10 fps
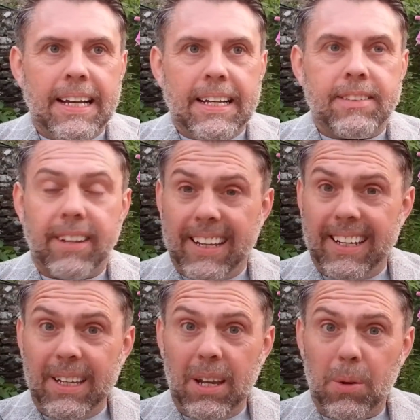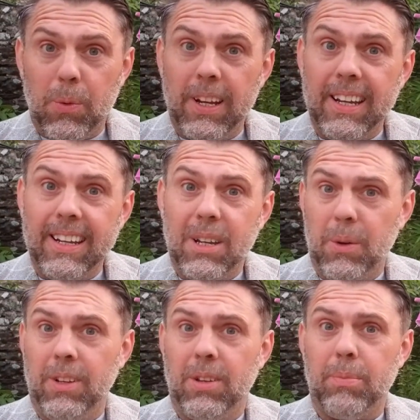Today we're
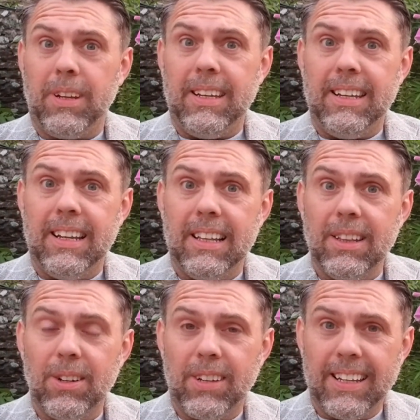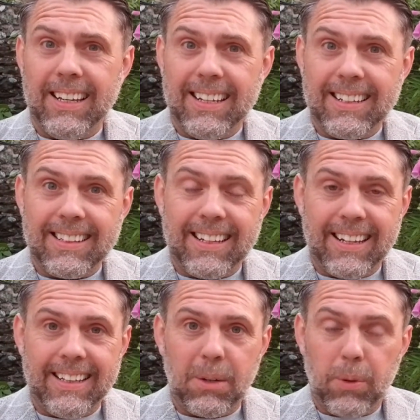going to be looking at
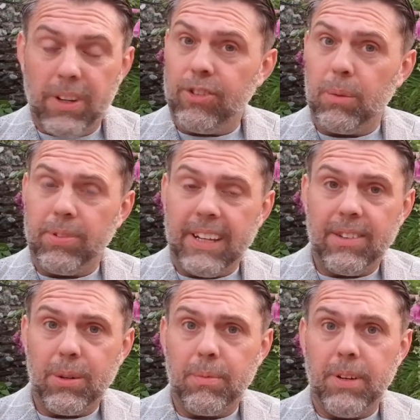getting the workshop set up.